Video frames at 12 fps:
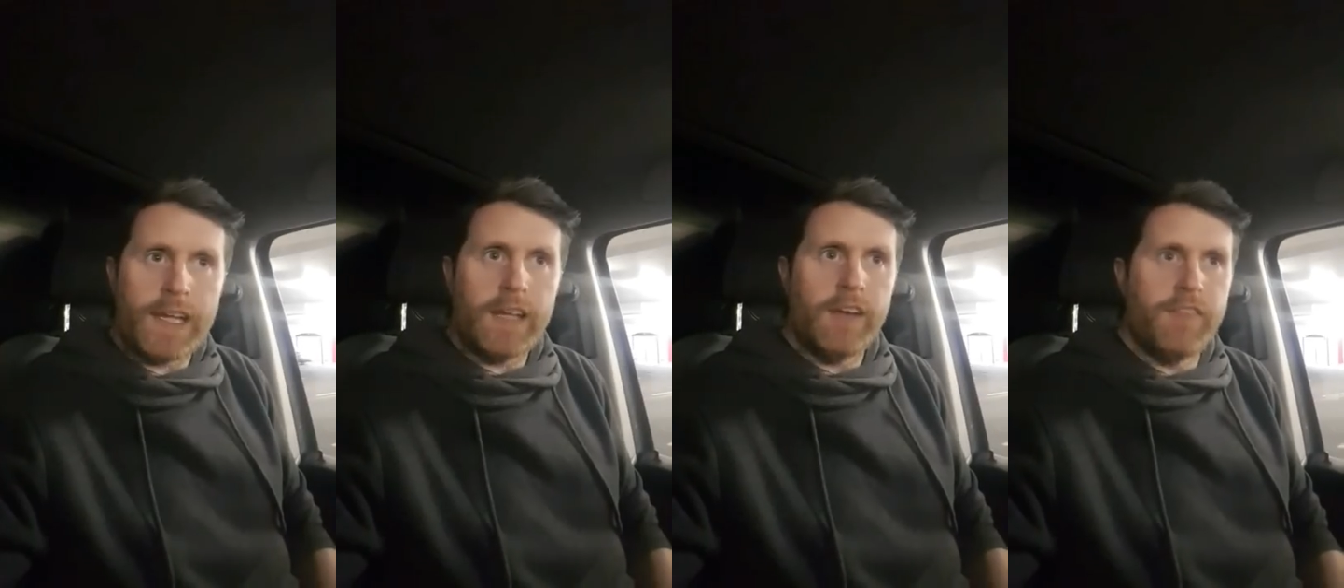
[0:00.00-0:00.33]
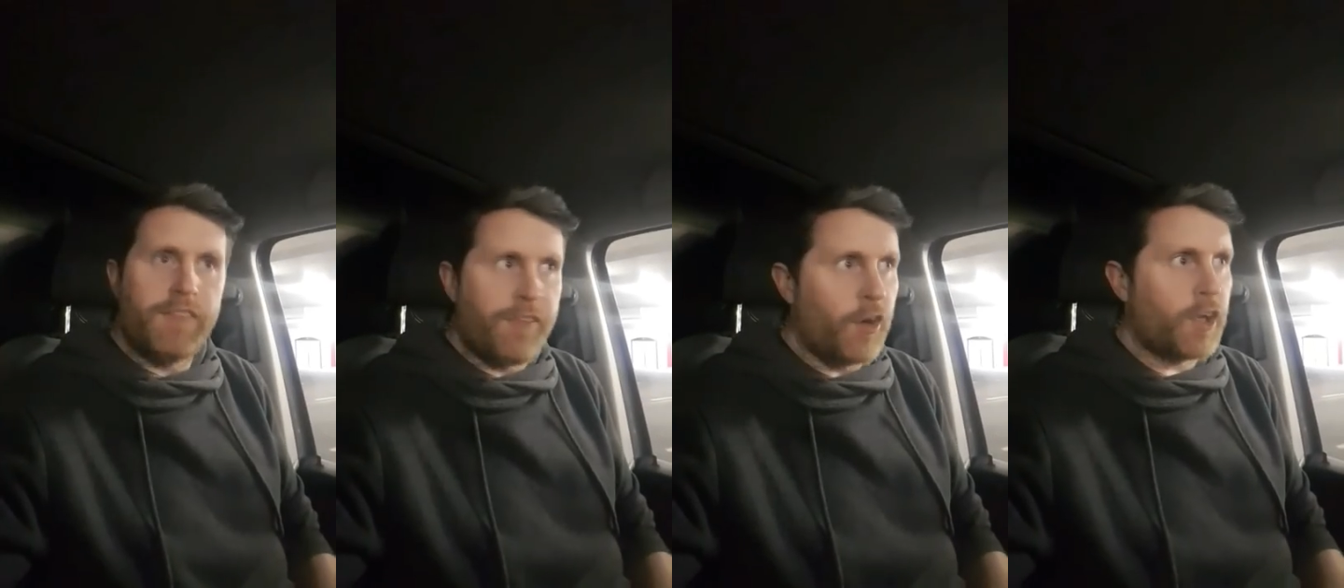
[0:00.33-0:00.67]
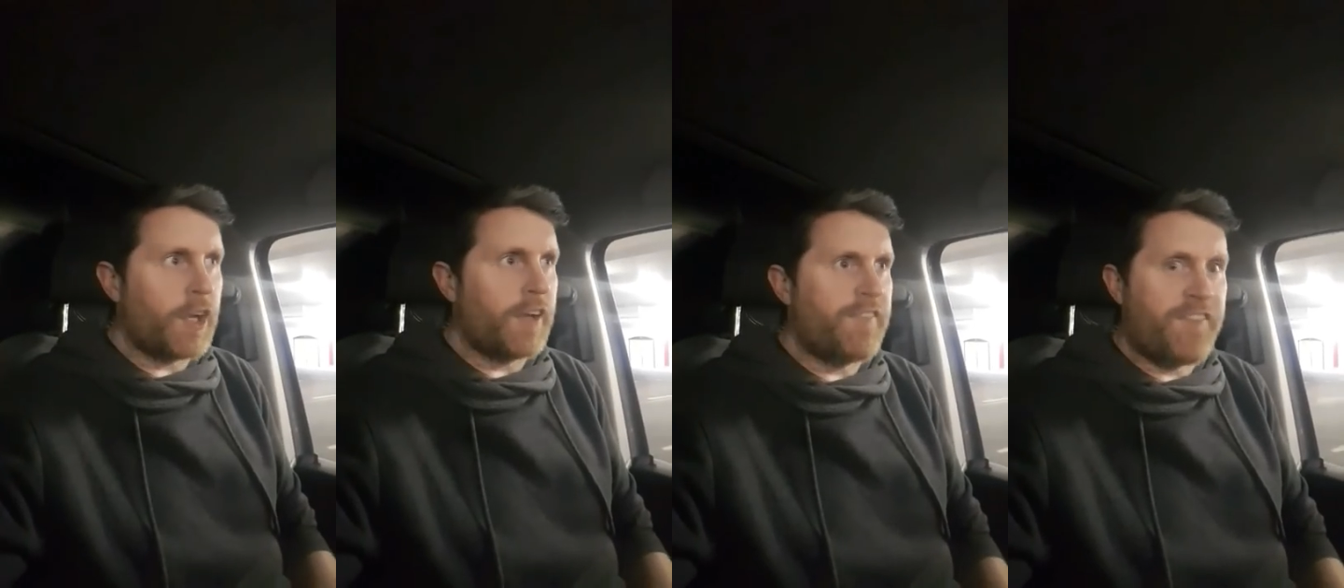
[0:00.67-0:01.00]

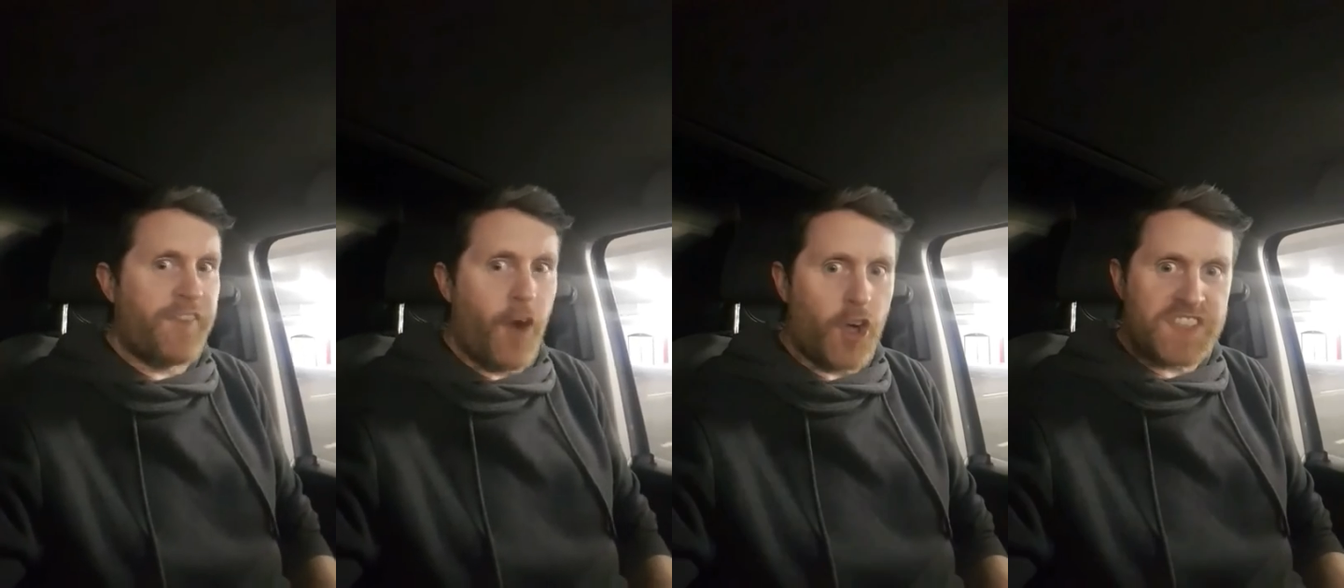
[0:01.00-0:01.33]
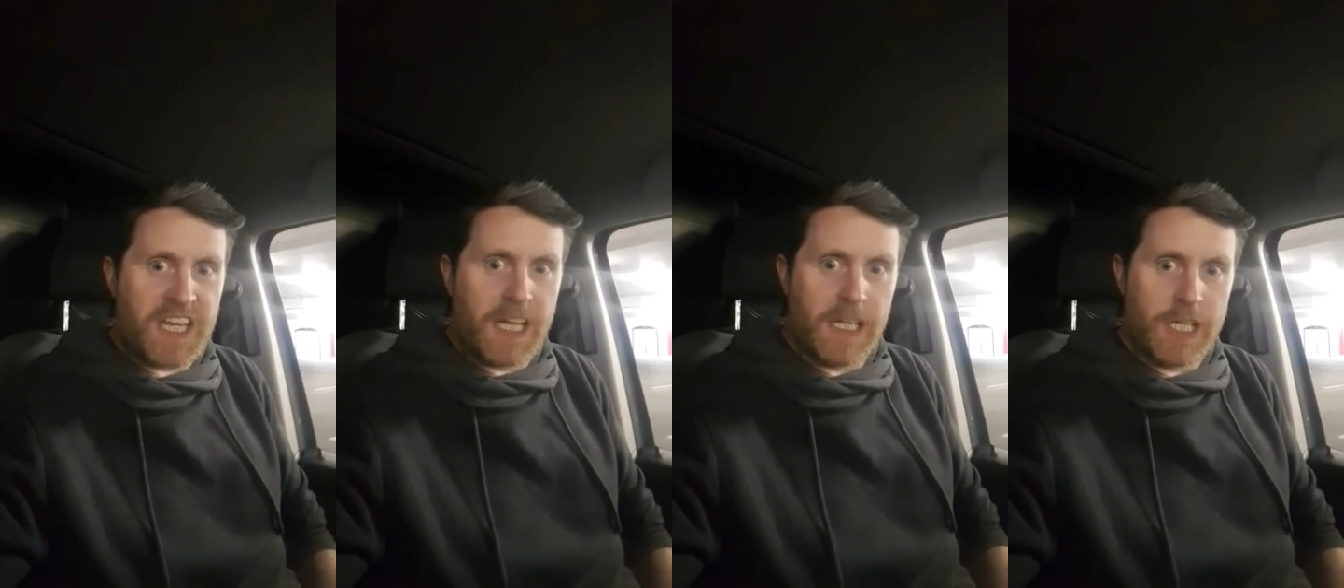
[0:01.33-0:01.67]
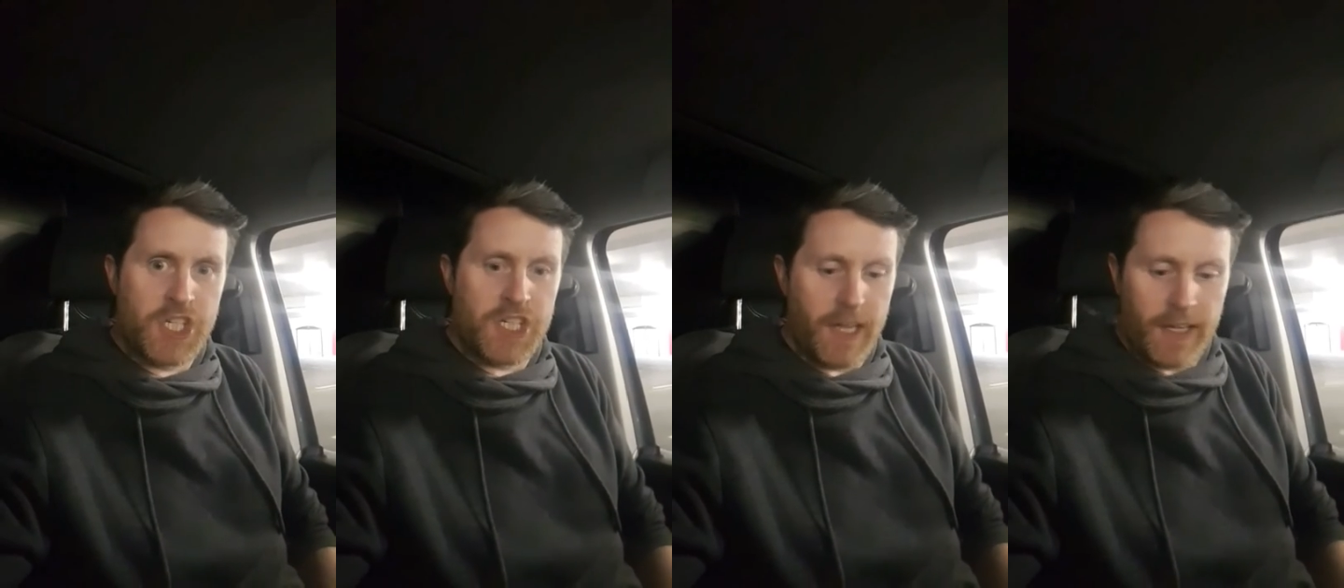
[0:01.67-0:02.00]
Fucking foxical
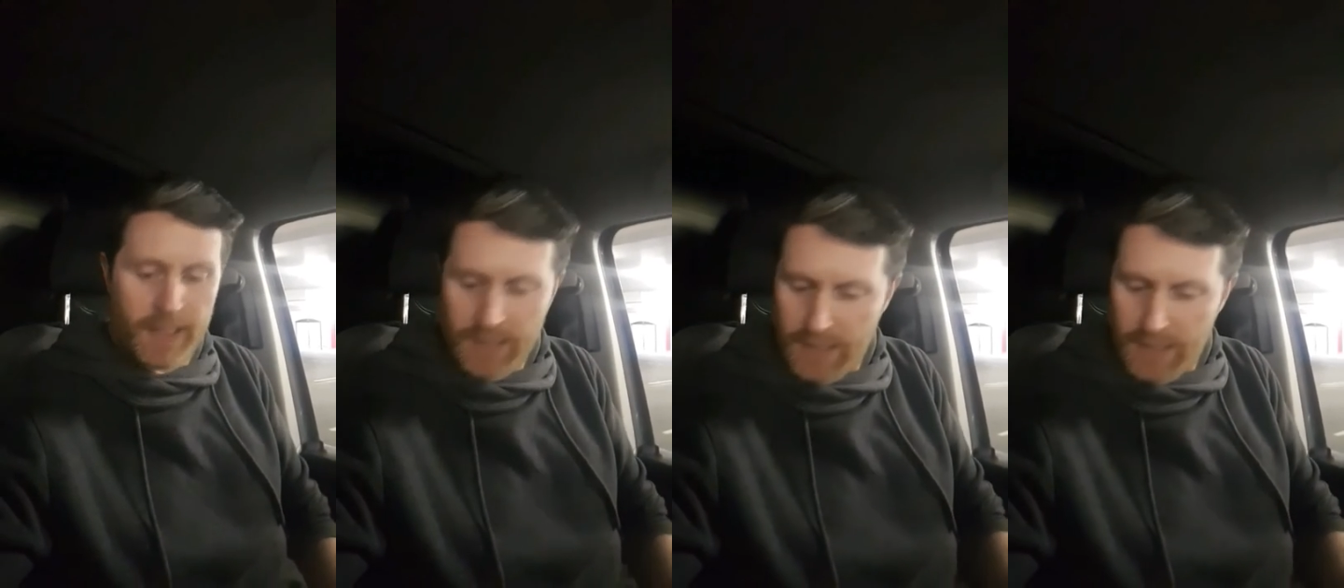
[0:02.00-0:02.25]
shit.